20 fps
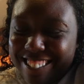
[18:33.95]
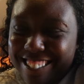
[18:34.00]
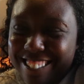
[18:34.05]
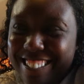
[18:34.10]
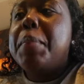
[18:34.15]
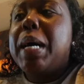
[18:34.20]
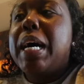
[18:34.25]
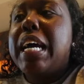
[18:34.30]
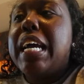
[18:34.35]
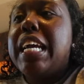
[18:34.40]

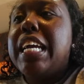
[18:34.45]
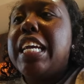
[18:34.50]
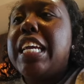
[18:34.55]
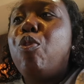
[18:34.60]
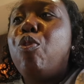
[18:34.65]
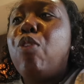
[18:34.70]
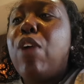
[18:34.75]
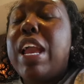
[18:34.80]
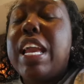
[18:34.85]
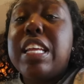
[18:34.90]
But
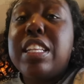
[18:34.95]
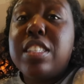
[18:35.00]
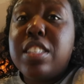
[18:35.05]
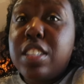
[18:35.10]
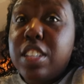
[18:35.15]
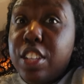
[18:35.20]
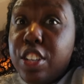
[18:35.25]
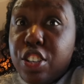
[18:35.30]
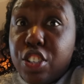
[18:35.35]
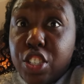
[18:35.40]
rain,
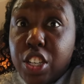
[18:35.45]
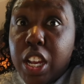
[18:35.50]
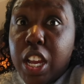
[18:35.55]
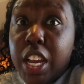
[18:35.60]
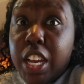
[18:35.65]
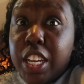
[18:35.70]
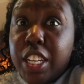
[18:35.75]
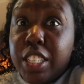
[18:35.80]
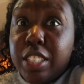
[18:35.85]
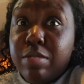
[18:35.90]
sleet, or
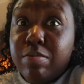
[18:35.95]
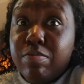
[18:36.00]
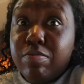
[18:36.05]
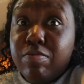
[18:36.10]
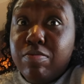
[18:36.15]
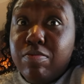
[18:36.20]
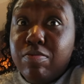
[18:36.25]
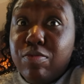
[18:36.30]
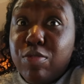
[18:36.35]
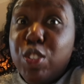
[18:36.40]
shine,
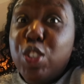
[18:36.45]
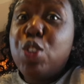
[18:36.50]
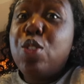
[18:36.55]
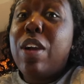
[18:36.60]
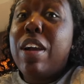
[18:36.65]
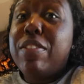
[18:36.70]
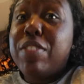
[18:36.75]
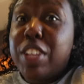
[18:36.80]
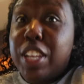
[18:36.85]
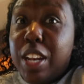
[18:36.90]
you
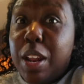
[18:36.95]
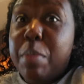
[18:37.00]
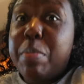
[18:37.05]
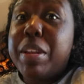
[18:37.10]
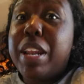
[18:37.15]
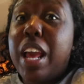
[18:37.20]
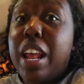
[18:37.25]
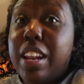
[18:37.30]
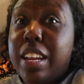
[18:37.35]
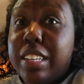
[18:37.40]
have to get up
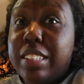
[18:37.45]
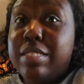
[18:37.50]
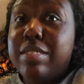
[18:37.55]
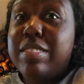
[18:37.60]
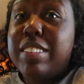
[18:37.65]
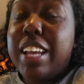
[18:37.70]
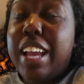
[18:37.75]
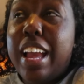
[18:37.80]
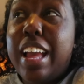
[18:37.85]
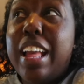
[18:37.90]
and edit,
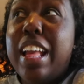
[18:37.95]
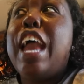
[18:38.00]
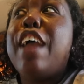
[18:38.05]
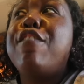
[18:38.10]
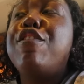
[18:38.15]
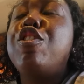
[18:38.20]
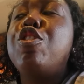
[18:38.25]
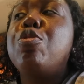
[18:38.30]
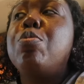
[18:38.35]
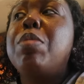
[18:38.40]
okay?
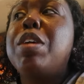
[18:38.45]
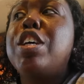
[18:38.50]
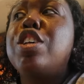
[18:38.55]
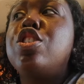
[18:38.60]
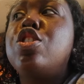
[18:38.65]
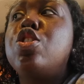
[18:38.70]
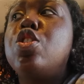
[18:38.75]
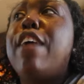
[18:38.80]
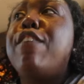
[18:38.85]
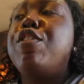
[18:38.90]
If
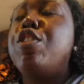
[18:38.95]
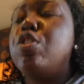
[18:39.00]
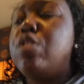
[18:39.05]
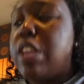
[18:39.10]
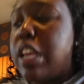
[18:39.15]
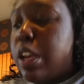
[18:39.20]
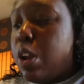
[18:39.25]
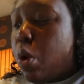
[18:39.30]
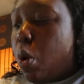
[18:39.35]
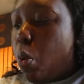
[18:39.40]
you
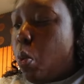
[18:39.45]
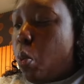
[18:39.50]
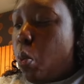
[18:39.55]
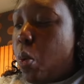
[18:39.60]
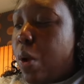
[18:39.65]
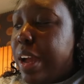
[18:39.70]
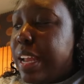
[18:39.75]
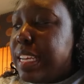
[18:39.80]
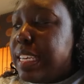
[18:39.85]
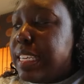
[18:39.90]
take
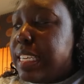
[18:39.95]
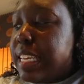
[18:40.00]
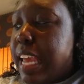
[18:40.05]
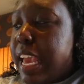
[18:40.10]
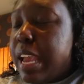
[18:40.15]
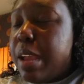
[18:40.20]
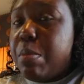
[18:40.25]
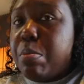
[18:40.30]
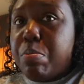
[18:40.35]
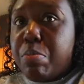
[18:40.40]
1
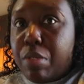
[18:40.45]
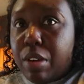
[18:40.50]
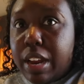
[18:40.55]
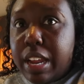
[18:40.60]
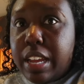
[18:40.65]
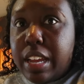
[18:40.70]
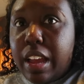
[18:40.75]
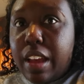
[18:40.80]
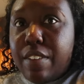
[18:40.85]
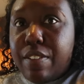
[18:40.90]
day
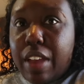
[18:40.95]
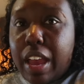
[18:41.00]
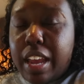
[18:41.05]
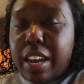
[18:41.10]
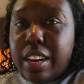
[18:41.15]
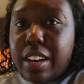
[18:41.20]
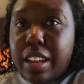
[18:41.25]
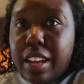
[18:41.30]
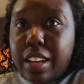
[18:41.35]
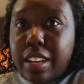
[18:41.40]
break of
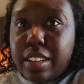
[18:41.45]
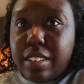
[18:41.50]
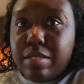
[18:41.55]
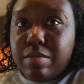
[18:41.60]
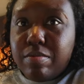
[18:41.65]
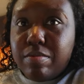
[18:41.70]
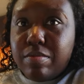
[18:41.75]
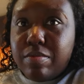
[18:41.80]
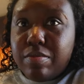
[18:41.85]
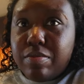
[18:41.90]
editing,
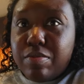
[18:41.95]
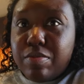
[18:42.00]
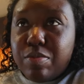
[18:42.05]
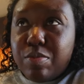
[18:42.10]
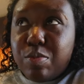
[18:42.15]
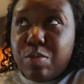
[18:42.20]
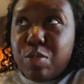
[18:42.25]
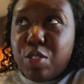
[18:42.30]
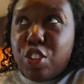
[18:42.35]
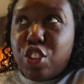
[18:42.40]

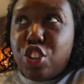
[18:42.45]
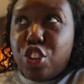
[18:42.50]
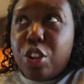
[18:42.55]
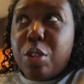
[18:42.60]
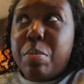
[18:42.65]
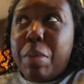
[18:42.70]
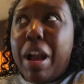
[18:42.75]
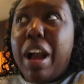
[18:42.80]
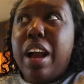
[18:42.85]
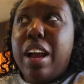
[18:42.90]
you're
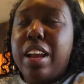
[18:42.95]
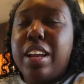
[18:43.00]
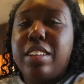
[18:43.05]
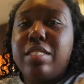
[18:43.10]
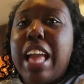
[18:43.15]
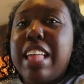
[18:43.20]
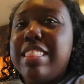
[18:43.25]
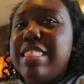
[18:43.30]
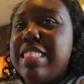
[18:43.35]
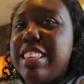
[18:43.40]
behind.
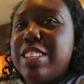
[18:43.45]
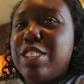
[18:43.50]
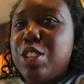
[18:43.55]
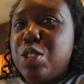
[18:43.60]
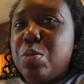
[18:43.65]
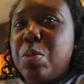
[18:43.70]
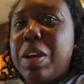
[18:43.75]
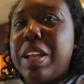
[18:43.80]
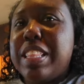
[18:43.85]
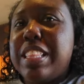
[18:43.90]
And this
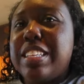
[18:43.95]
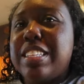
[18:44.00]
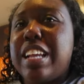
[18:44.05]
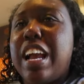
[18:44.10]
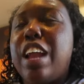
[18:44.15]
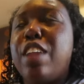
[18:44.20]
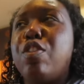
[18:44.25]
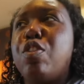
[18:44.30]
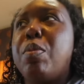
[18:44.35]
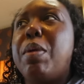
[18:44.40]
is what this
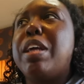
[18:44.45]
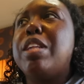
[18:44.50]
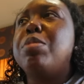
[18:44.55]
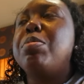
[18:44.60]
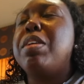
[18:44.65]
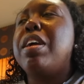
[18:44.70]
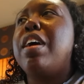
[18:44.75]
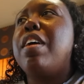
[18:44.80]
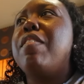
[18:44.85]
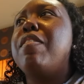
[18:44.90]
kind of reminds
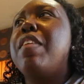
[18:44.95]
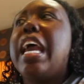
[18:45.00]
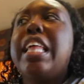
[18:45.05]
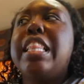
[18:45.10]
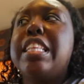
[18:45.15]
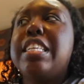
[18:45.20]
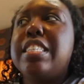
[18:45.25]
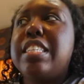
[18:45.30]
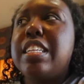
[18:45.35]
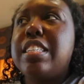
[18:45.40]
me of, in
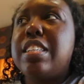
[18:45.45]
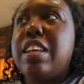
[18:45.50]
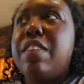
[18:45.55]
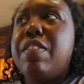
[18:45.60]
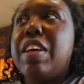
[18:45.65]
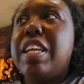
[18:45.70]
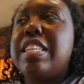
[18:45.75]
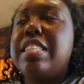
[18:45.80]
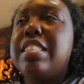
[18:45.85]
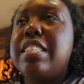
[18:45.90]
the sense of,
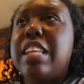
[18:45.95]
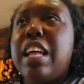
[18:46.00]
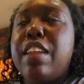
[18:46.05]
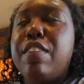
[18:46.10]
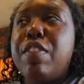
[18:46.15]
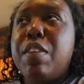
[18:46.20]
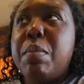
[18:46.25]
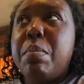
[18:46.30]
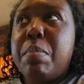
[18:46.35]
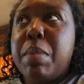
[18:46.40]
instead
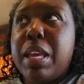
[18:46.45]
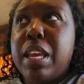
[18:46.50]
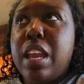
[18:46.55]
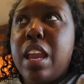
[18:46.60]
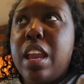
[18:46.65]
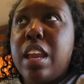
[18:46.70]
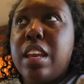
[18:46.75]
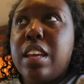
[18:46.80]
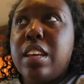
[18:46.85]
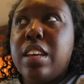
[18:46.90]
of it
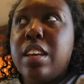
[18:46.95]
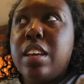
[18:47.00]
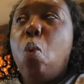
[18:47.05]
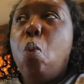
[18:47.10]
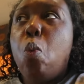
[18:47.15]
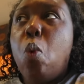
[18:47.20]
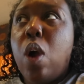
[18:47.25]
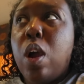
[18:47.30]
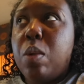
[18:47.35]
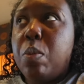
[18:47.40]
being
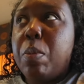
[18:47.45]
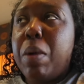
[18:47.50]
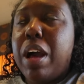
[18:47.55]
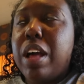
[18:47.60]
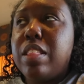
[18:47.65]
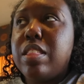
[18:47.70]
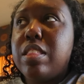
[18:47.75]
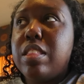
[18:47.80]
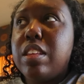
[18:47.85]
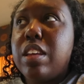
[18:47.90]
1
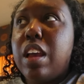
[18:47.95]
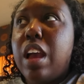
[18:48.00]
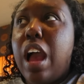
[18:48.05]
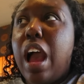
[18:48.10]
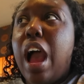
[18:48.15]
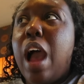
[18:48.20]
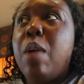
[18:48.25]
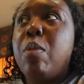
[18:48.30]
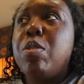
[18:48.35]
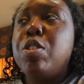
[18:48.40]
month,
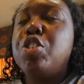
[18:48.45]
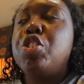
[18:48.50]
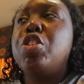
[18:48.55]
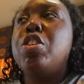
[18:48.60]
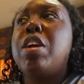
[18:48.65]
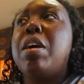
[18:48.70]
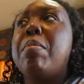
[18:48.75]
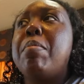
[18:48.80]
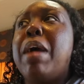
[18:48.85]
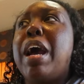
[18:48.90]
I want you
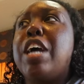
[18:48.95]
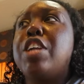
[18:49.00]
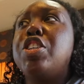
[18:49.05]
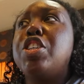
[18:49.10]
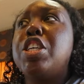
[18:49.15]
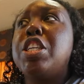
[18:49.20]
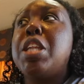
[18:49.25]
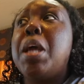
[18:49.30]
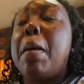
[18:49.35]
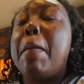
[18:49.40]
to
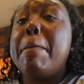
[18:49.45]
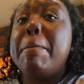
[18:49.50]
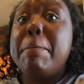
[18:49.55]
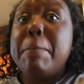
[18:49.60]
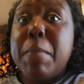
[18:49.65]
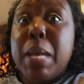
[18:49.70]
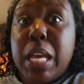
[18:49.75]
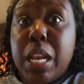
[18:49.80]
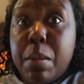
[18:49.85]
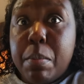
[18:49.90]
imagine
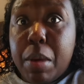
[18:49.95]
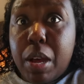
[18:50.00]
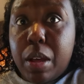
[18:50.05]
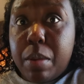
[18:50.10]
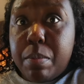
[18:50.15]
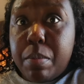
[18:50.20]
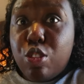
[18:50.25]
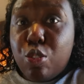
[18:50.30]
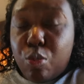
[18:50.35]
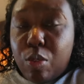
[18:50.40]

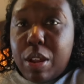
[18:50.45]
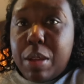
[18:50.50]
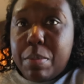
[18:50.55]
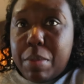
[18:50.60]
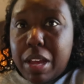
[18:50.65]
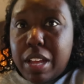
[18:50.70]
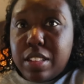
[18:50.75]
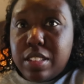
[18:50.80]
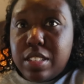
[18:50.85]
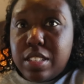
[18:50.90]
minimum 3
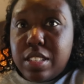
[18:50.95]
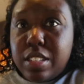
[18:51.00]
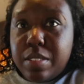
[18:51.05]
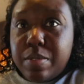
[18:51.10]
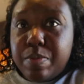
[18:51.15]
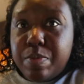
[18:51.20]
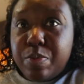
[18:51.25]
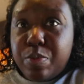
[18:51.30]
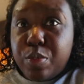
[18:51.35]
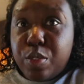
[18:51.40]
months.
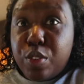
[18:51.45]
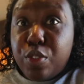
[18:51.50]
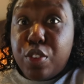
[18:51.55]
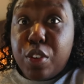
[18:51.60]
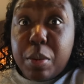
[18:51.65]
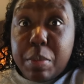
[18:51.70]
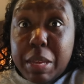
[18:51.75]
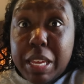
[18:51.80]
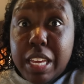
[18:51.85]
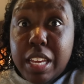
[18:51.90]

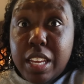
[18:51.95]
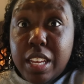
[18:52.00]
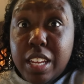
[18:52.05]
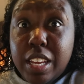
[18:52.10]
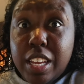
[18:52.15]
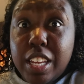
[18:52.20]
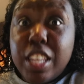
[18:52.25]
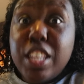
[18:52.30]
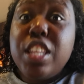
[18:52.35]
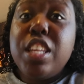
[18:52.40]
For me,
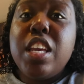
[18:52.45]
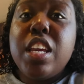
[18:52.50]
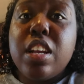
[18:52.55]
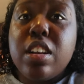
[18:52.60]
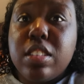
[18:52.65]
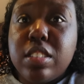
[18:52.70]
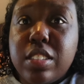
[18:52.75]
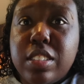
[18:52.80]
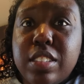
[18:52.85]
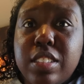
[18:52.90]

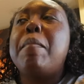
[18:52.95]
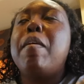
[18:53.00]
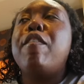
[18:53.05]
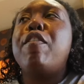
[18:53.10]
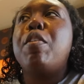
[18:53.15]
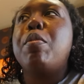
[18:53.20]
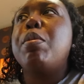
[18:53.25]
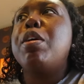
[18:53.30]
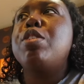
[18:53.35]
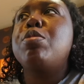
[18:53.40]
years. But
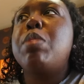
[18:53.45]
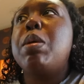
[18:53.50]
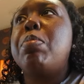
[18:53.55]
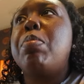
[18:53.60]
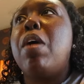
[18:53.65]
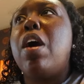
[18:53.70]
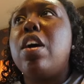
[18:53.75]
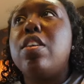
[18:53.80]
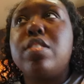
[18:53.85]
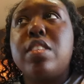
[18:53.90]
for most
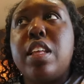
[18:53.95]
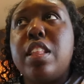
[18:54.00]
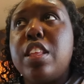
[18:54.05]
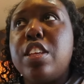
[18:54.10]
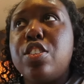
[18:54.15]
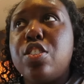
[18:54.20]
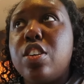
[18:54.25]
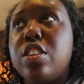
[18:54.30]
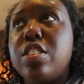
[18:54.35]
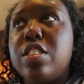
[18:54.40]
people, I'll say
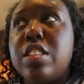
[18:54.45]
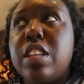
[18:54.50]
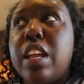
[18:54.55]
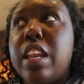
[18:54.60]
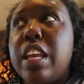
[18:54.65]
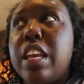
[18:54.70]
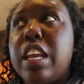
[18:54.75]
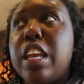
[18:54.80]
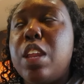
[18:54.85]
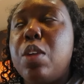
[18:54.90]
they start
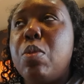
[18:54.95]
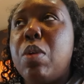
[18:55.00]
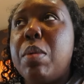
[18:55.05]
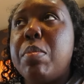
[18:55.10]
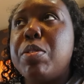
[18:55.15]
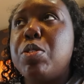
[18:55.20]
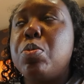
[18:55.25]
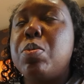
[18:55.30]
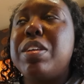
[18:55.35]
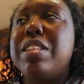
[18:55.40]
studying anywhere
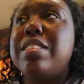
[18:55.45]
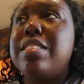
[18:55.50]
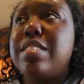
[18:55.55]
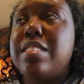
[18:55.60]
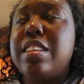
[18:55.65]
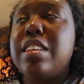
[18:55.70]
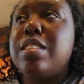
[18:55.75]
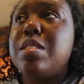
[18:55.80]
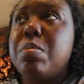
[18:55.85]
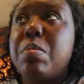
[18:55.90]
between
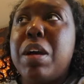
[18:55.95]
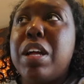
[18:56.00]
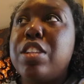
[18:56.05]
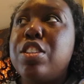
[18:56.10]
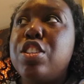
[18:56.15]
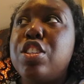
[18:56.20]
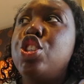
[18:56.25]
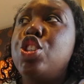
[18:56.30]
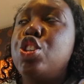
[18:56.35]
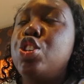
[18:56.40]
6
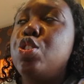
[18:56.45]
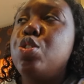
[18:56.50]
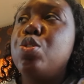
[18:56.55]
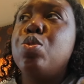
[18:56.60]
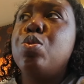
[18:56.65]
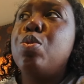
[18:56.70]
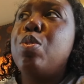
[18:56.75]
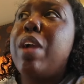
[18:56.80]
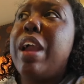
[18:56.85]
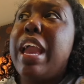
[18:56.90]
months
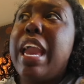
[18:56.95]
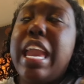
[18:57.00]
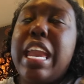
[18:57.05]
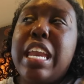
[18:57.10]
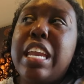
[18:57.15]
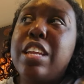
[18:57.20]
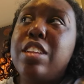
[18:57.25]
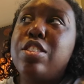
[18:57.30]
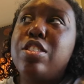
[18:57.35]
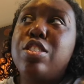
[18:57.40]
to
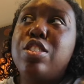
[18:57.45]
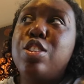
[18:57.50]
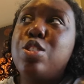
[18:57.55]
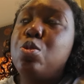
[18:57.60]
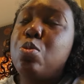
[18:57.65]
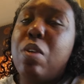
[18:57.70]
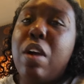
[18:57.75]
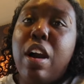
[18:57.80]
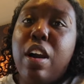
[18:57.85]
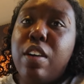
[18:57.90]
8 to
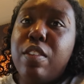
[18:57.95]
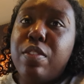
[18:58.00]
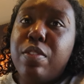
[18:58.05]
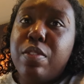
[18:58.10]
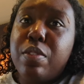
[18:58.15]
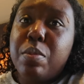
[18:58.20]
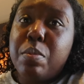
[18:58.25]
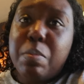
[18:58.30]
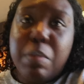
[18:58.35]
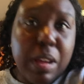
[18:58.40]
12
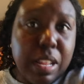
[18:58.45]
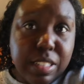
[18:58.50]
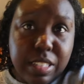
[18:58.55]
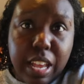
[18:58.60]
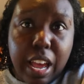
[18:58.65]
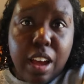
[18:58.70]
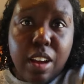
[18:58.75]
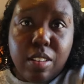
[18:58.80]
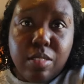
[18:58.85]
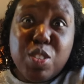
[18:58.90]
months
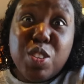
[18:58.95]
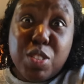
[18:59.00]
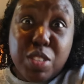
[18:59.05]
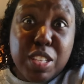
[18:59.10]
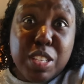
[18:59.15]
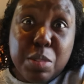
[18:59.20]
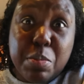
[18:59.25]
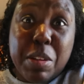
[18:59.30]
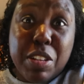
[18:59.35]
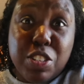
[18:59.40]
out. So
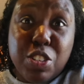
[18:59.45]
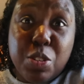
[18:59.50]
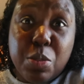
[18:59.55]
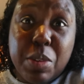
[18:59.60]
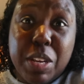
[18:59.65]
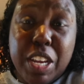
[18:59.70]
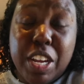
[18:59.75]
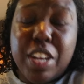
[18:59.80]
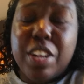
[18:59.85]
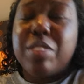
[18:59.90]
6 months to a
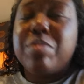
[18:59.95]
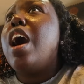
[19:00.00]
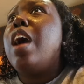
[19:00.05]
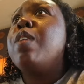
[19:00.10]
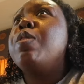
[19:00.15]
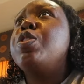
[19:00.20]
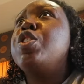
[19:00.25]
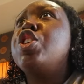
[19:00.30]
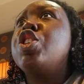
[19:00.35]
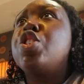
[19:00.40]
year
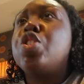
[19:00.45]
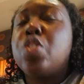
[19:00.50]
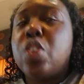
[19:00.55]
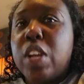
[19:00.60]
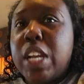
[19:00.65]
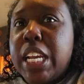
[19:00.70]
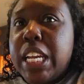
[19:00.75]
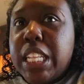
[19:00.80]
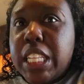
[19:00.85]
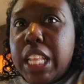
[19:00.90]
of
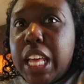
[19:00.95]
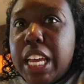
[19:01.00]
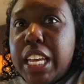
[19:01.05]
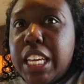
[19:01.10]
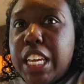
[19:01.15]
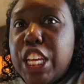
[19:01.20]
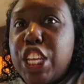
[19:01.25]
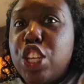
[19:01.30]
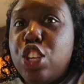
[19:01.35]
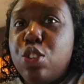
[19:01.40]
straight,
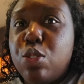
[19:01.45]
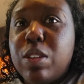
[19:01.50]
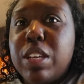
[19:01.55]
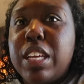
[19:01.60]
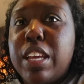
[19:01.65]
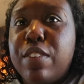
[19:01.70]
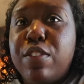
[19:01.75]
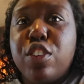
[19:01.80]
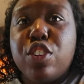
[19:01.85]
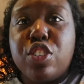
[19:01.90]
like, you could
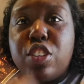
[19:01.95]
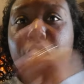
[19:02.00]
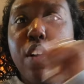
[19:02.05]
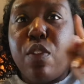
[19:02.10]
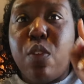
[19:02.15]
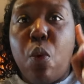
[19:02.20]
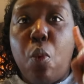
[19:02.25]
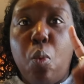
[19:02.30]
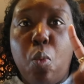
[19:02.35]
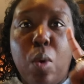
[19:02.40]
give yourself
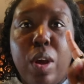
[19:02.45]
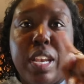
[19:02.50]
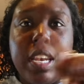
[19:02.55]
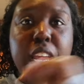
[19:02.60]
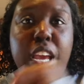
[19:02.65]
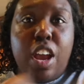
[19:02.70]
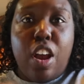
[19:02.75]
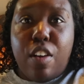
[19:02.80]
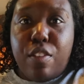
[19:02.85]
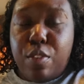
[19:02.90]
1
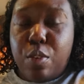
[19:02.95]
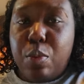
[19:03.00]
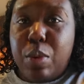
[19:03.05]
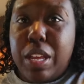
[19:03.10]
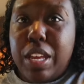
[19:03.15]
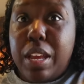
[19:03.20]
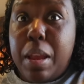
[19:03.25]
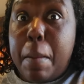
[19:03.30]
day off a week,